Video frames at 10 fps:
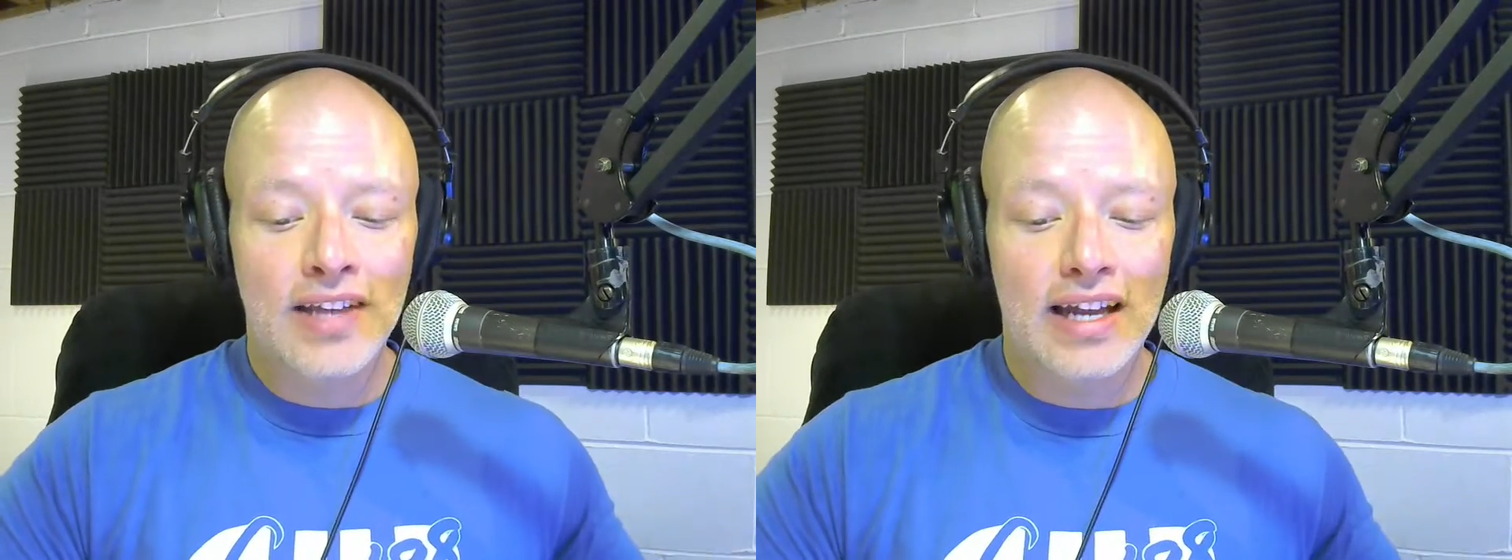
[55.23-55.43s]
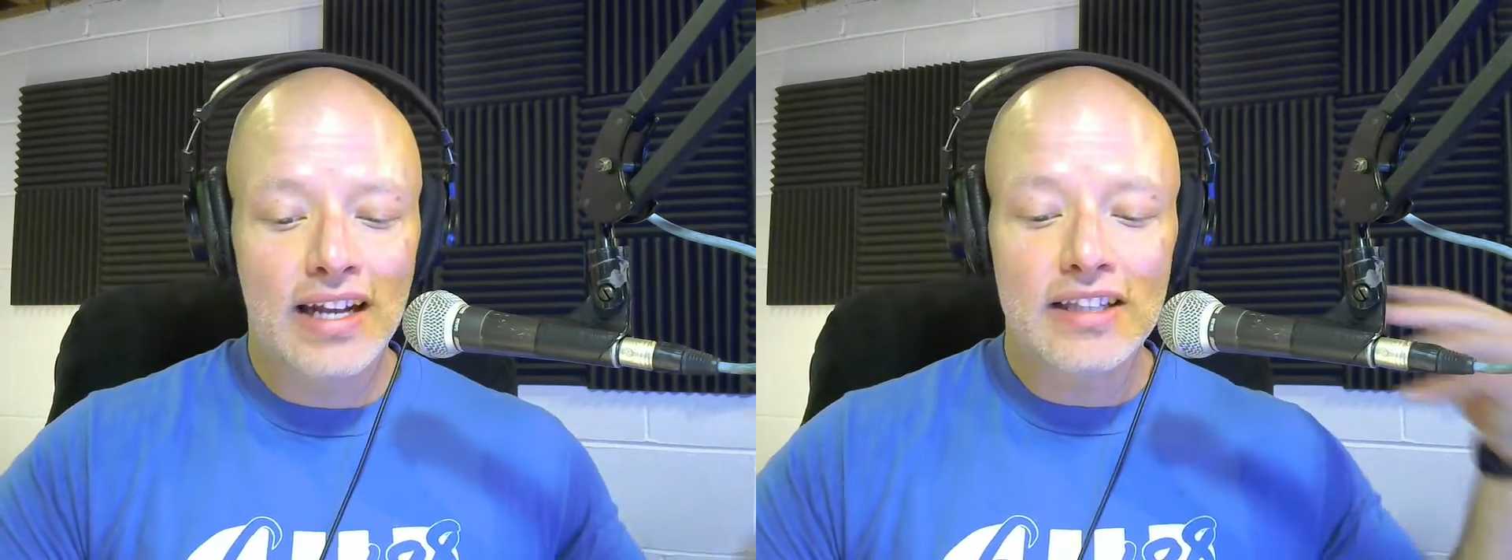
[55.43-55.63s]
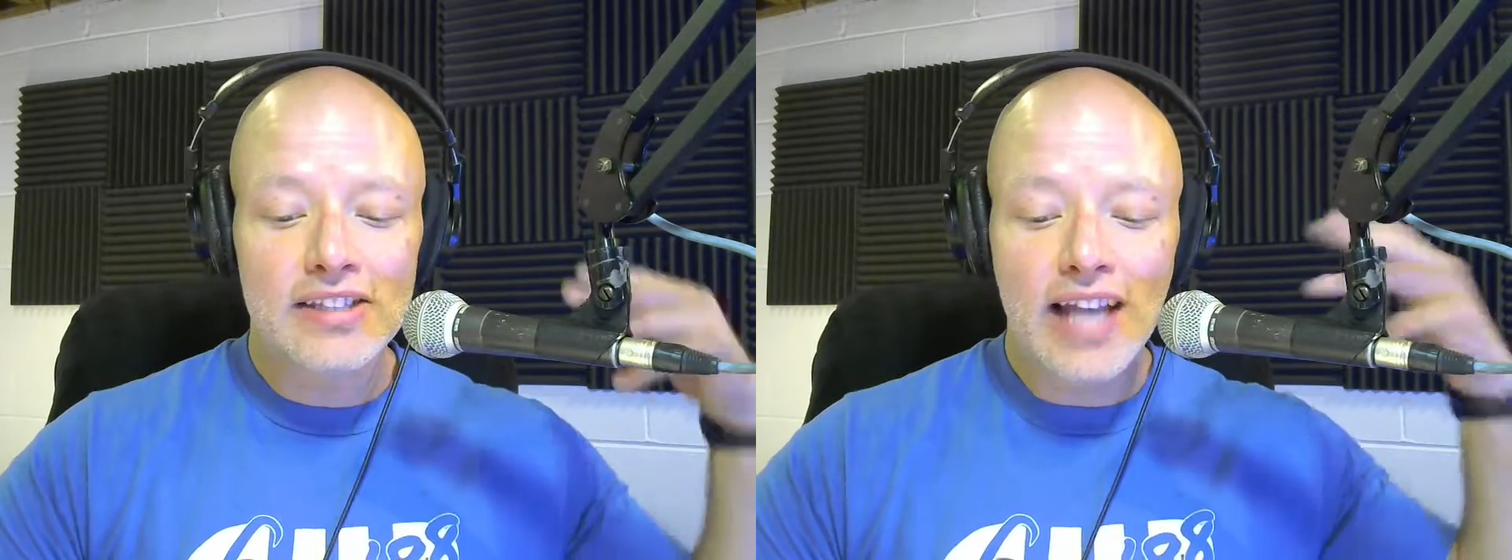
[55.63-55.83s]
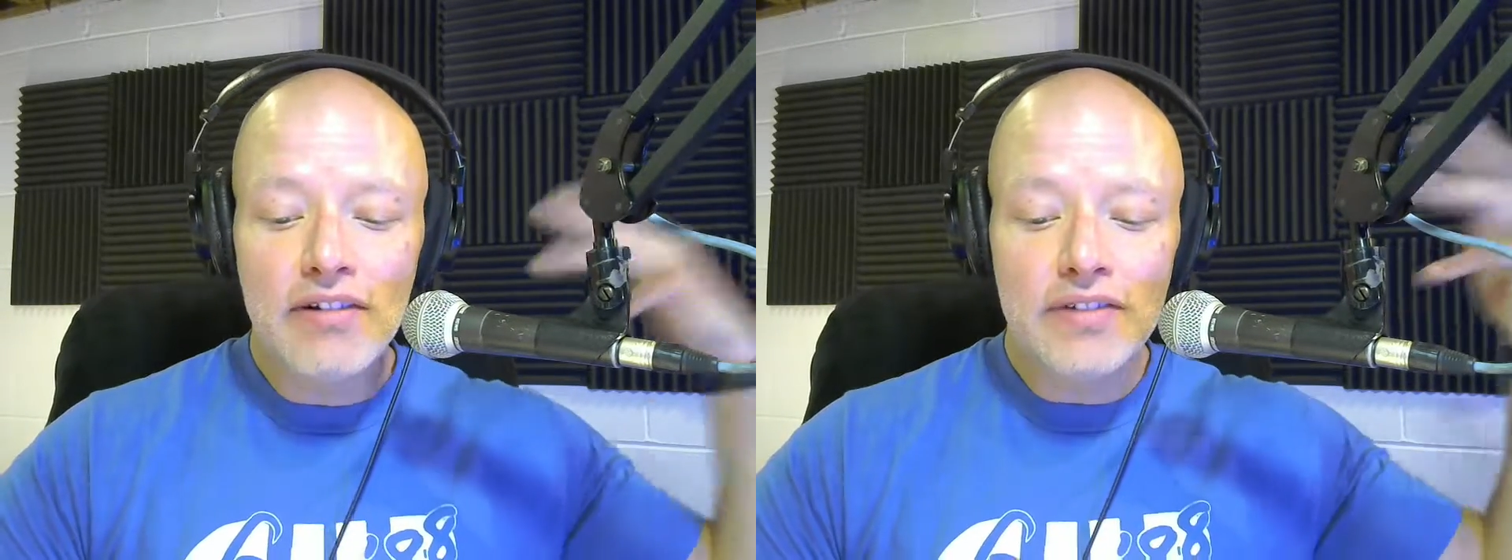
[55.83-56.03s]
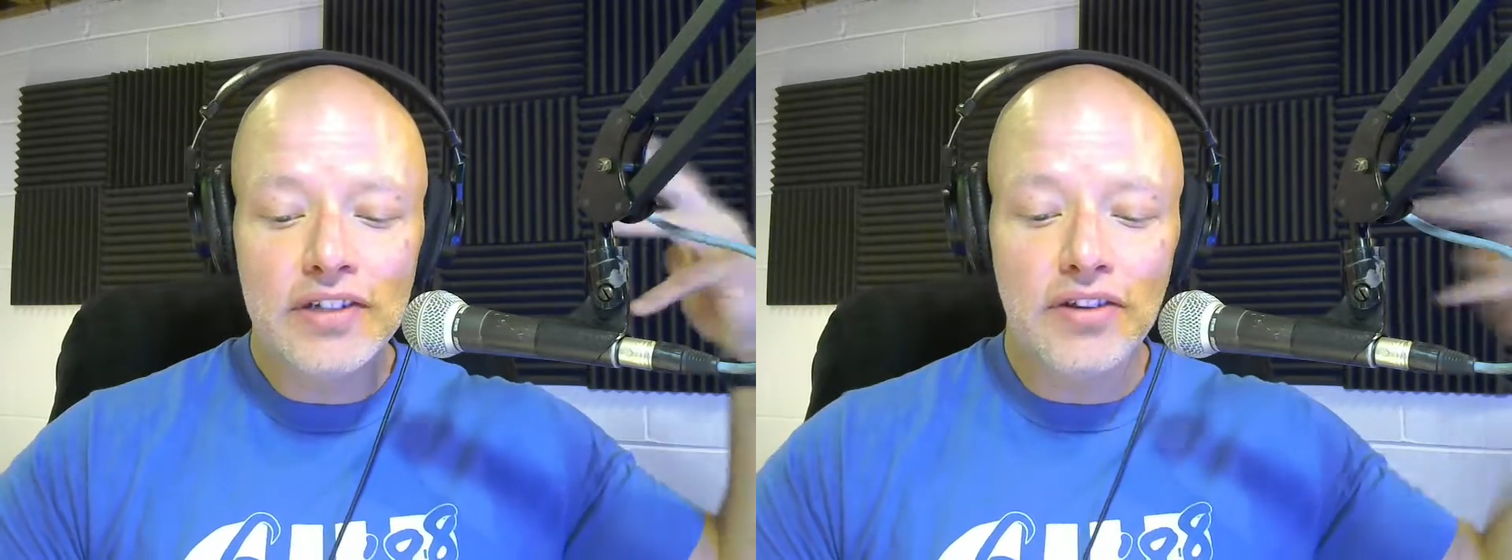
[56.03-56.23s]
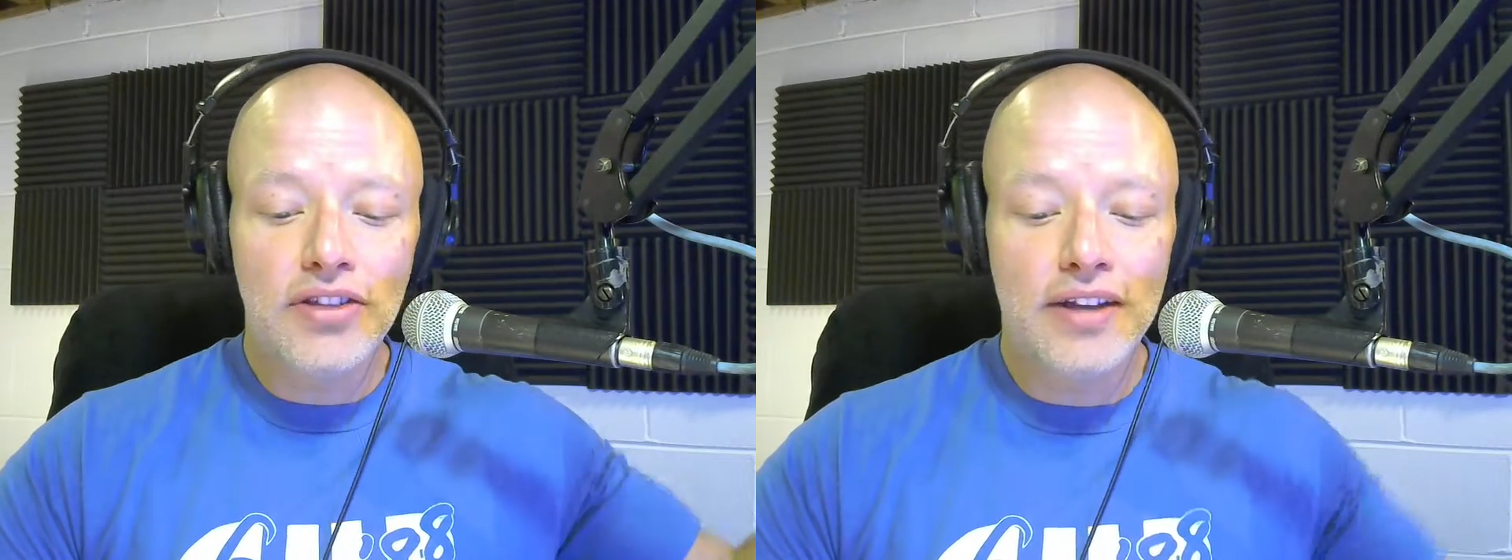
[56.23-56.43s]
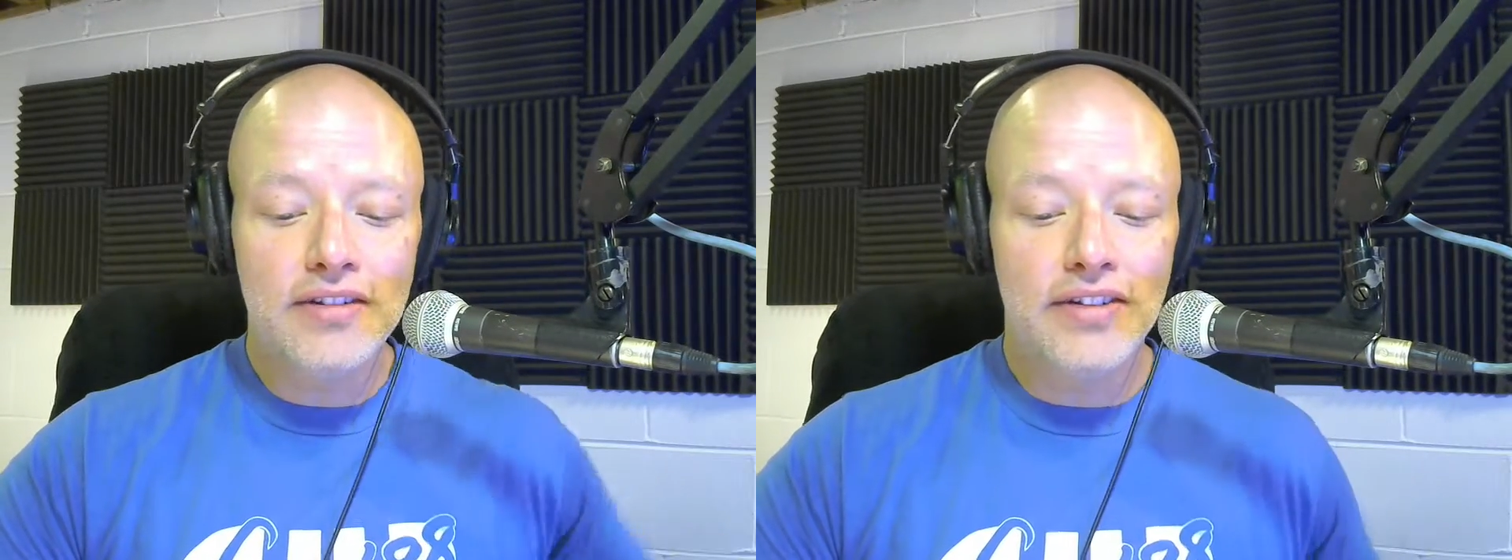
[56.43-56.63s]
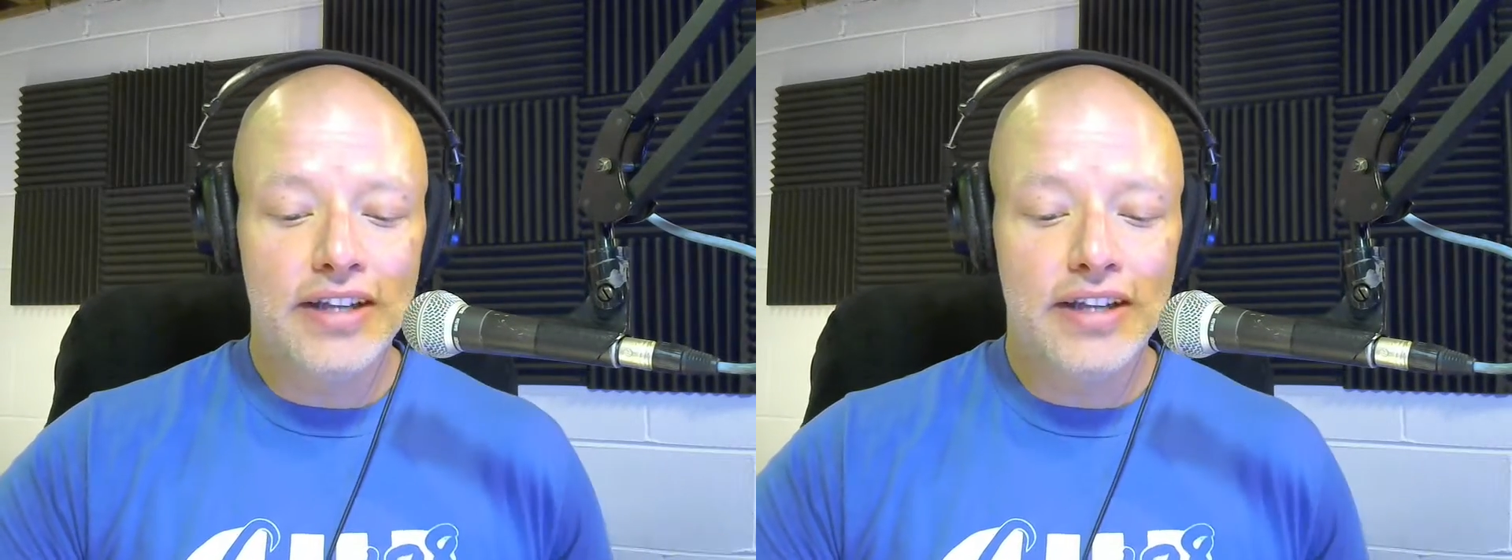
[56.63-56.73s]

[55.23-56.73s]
and at the sound of your thunder